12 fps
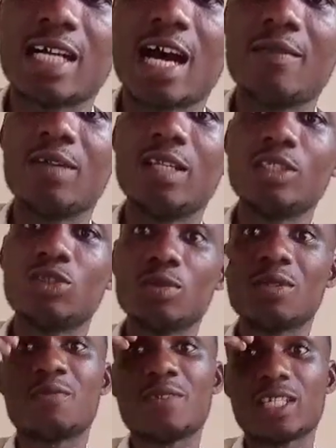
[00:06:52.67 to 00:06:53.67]
have a little
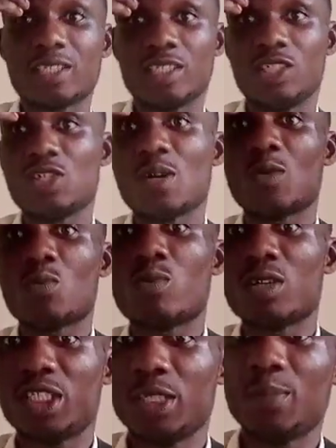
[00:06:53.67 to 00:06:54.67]
effect in your
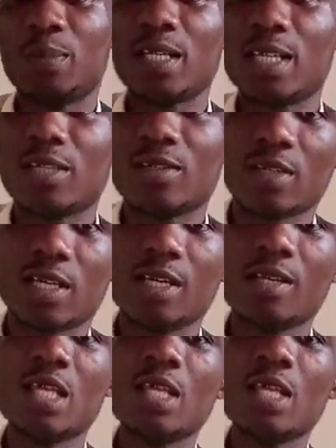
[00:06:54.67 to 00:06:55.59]
worship playing, okay?